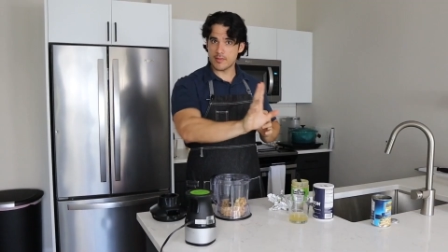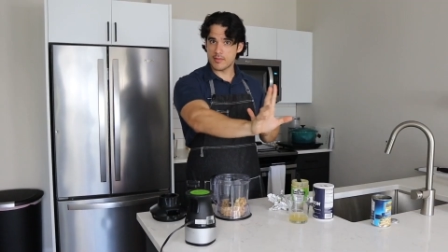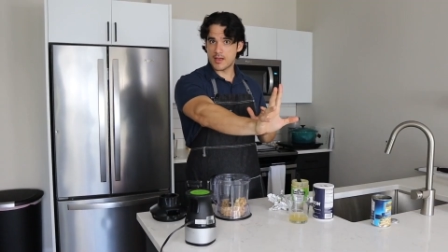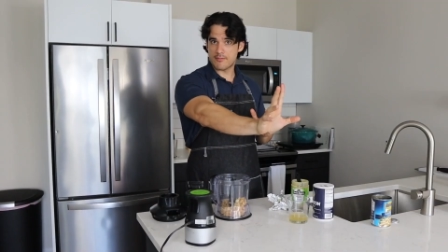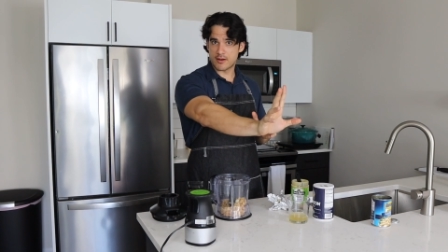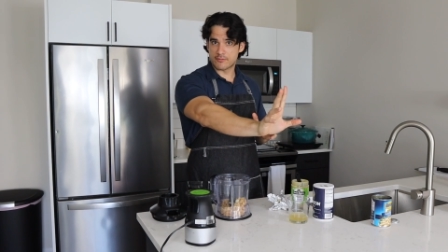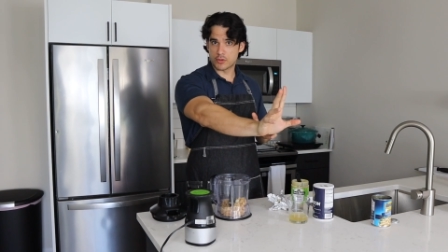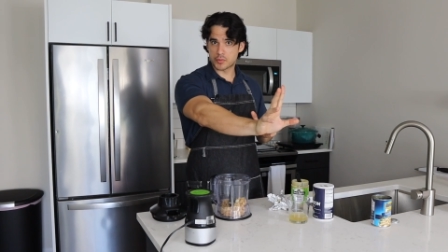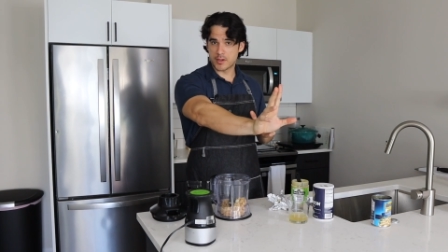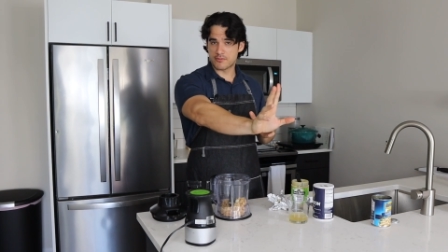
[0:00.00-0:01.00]
in the oven at
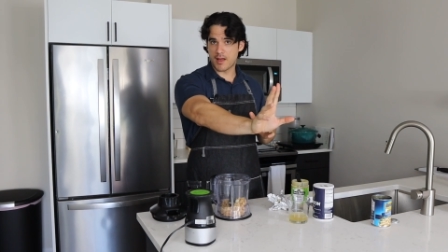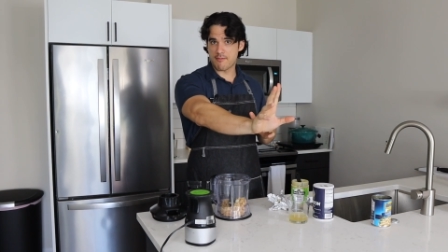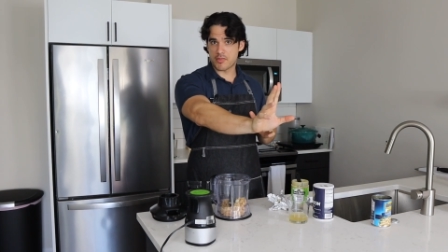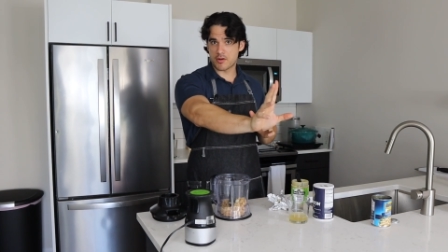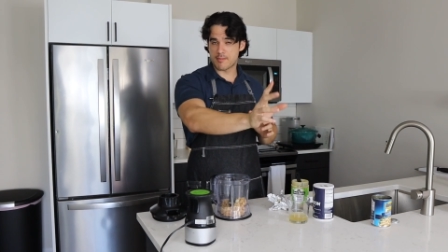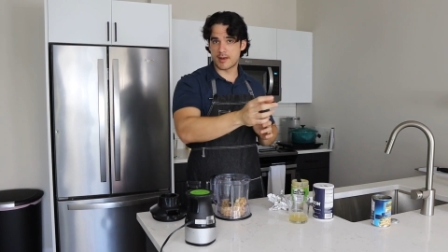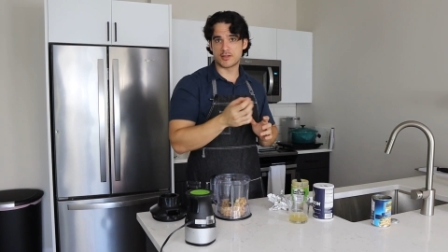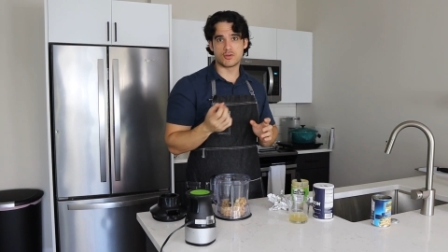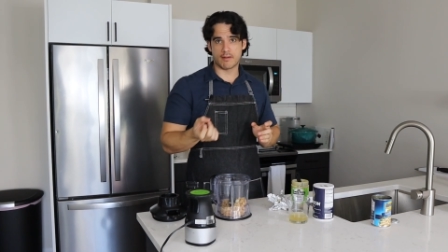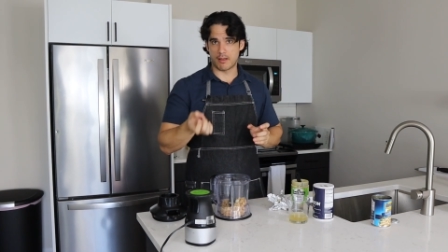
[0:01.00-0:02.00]
425 for 30
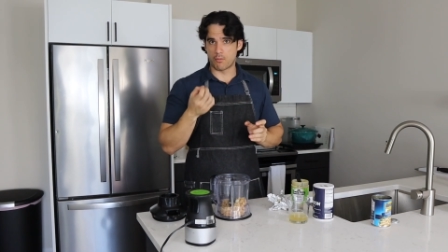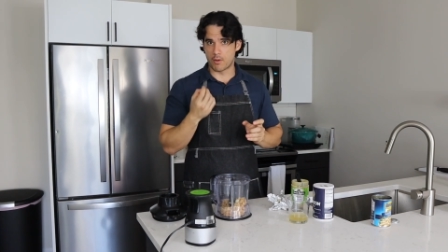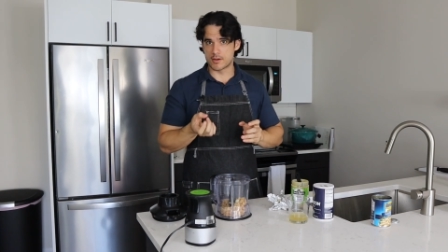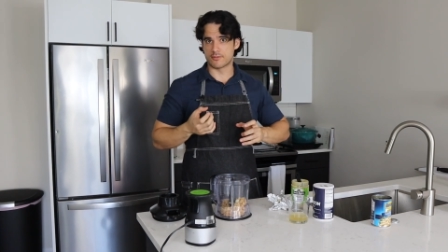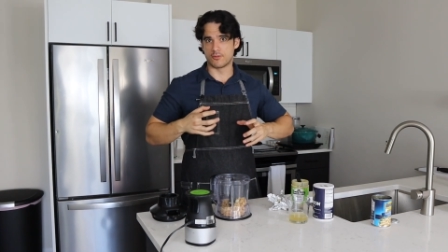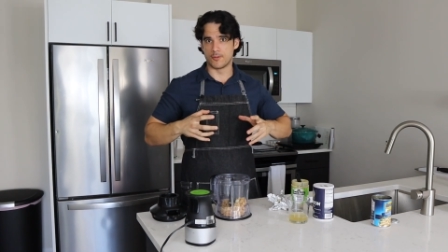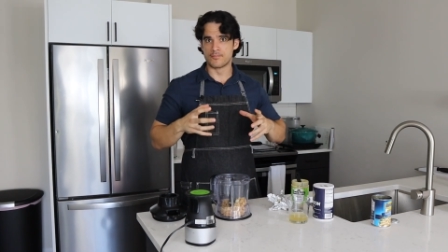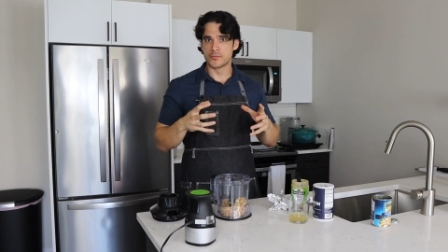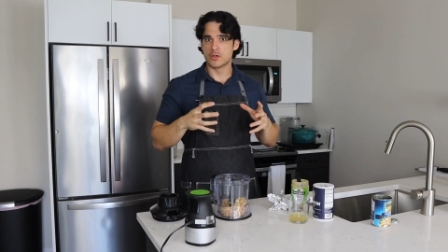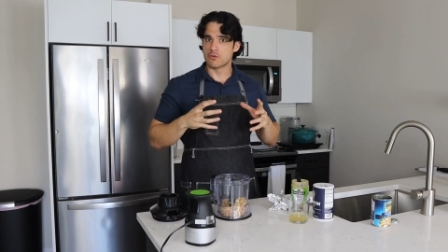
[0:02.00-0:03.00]
minutes. You've got a
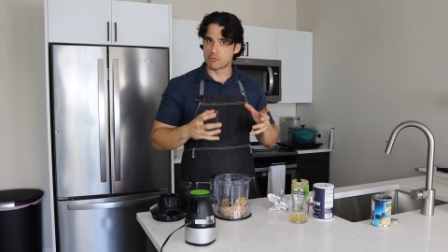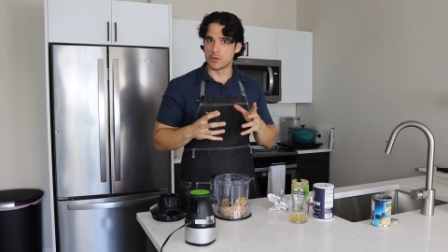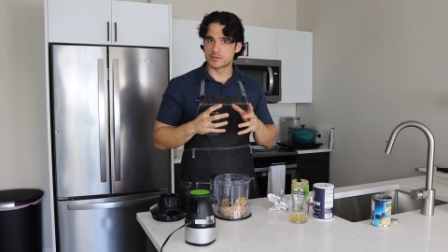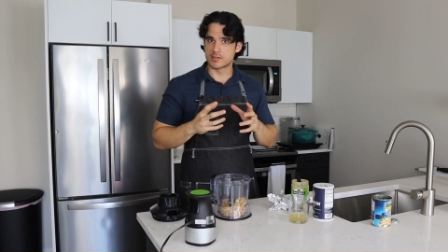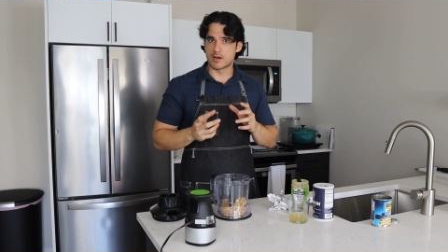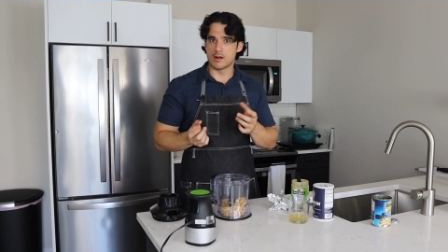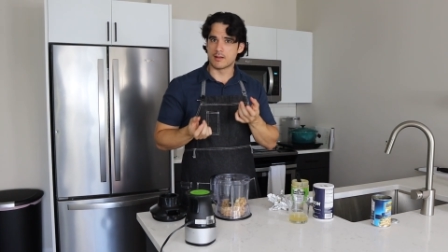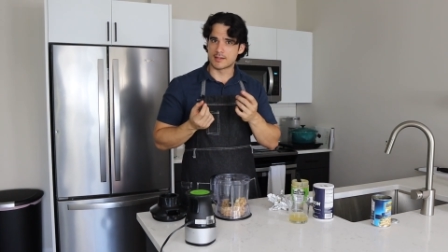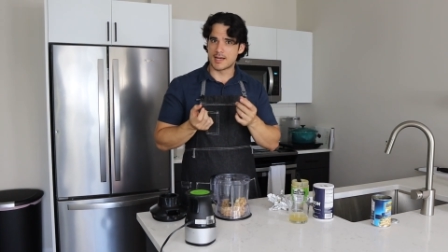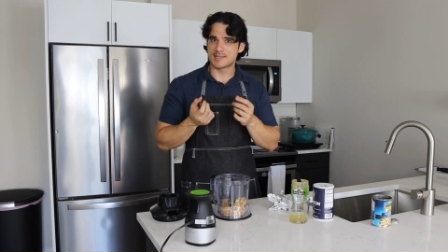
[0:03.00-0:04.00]
wonderful roasted
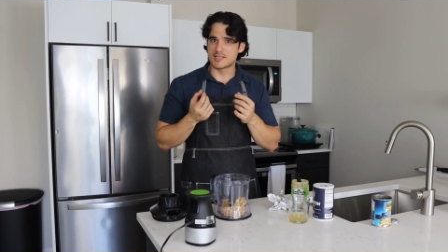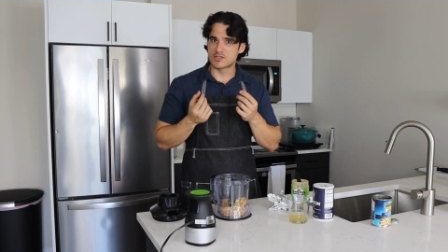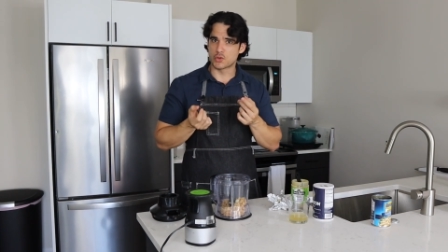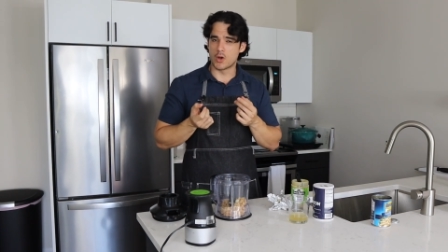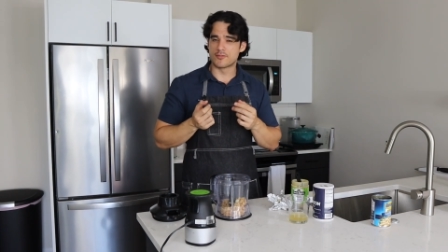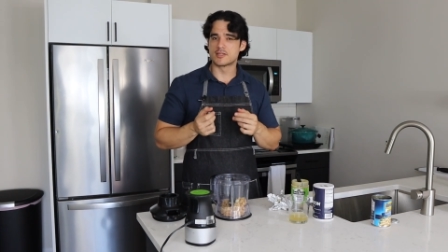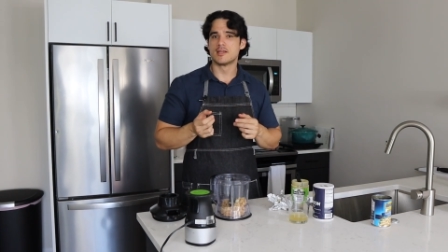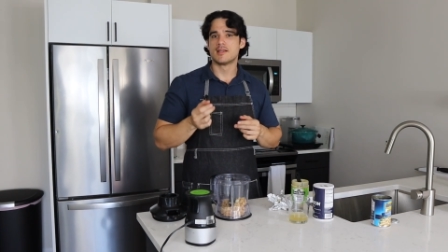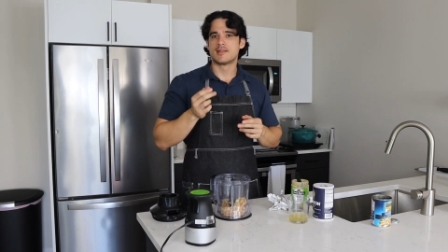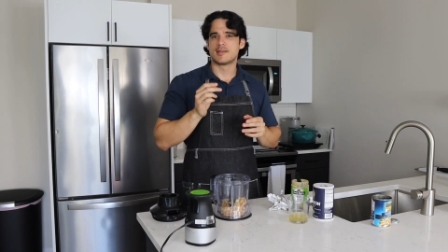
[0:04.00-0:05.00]
garlic, nice and soft,
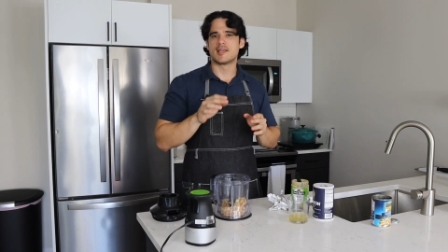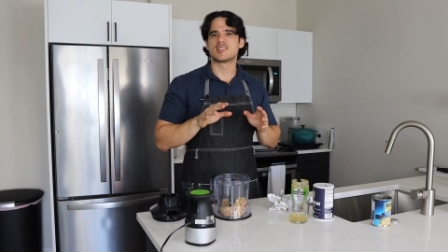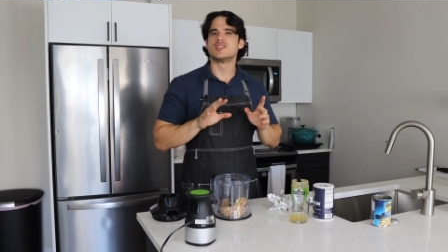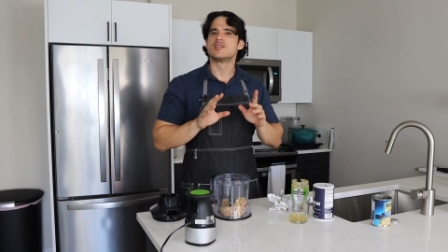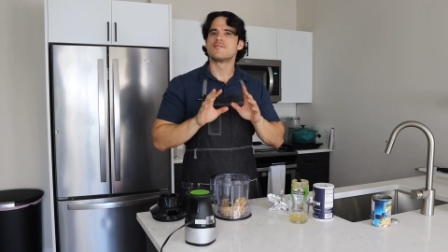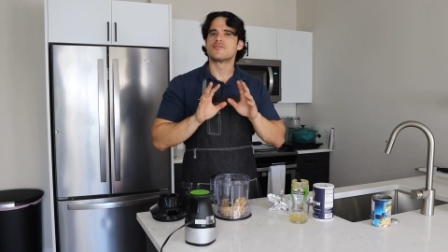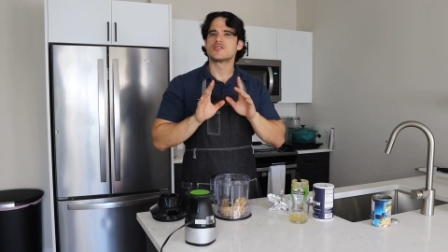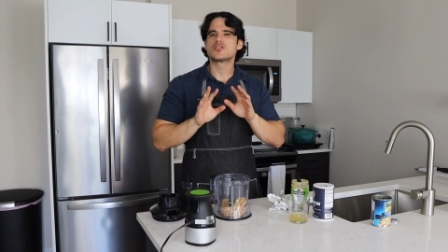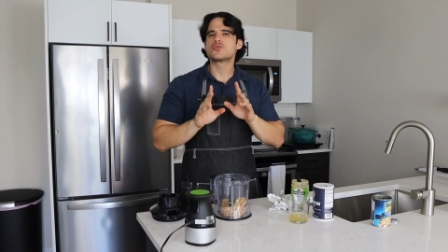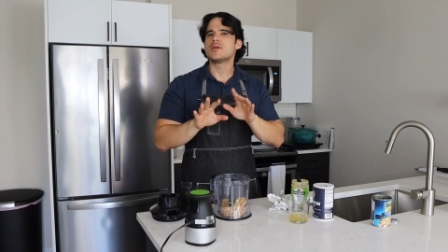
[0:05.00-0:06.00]
nice and
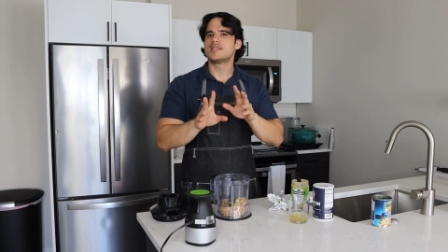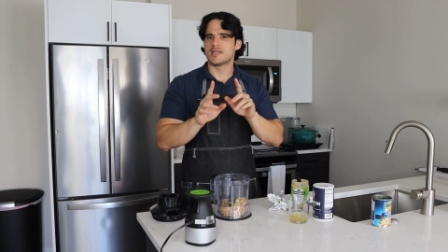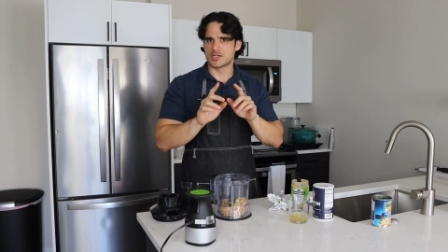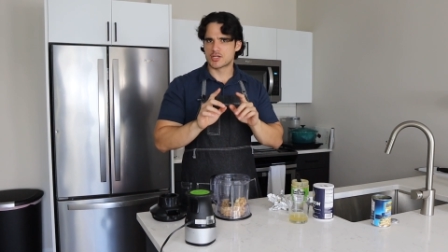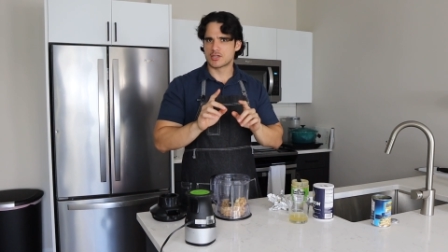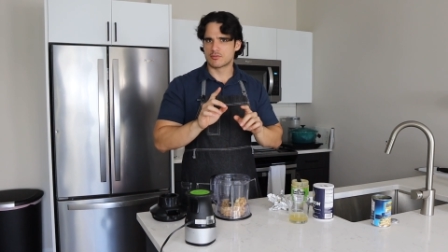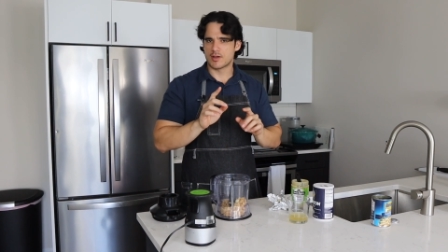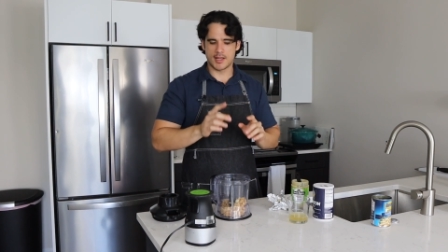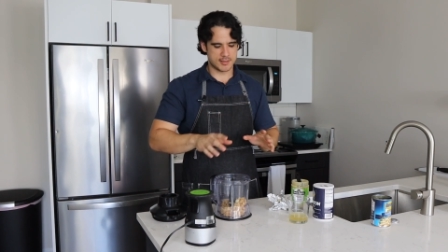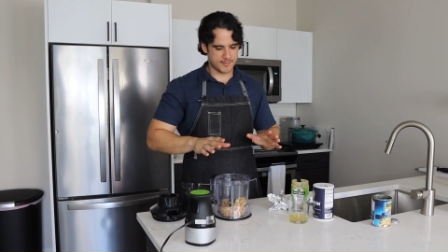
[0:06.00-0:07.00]
sweetish,
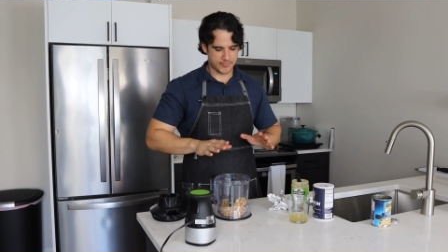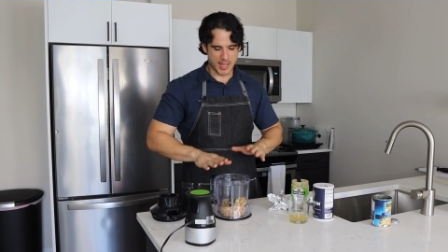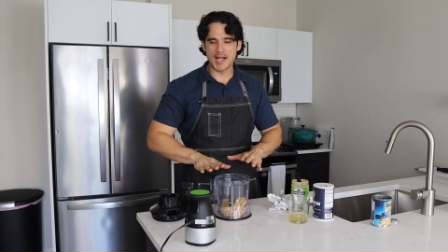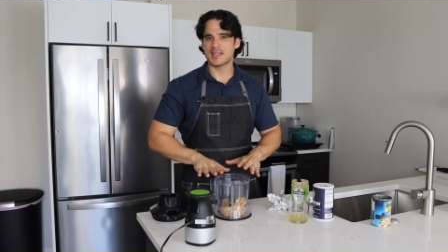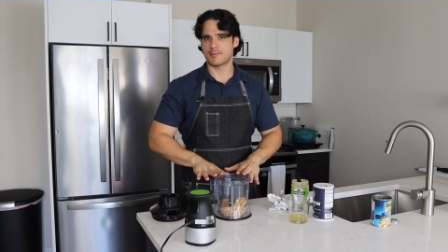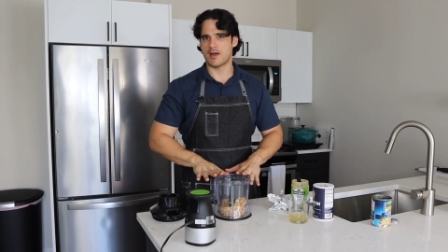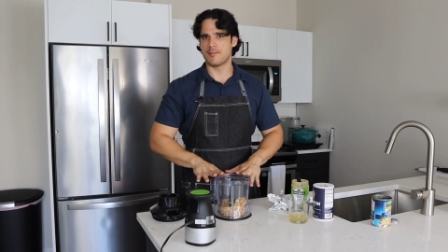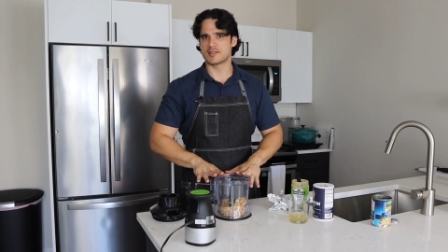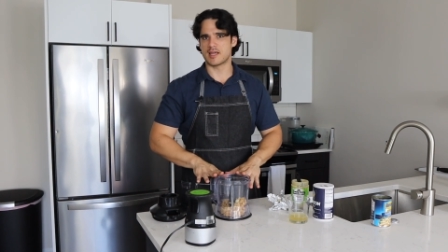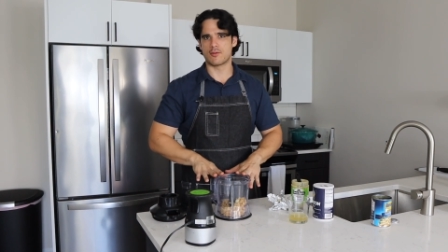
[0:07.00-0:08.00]
right? I like my
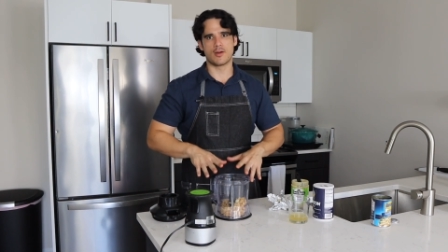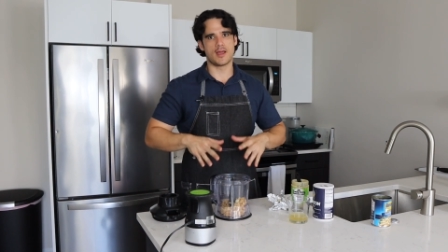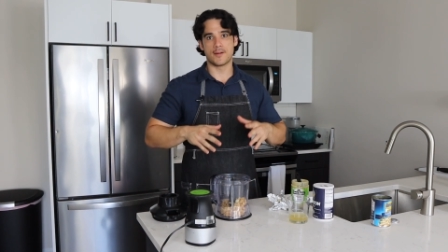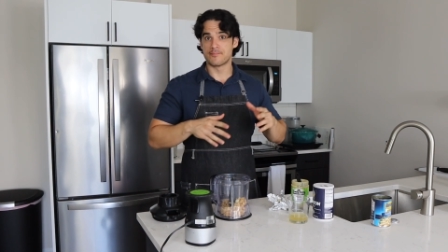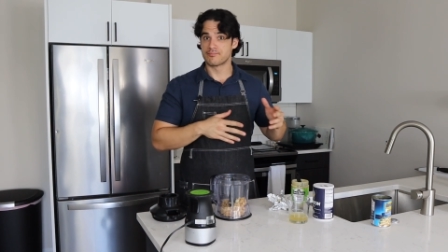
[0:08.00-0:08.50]
hummus that way.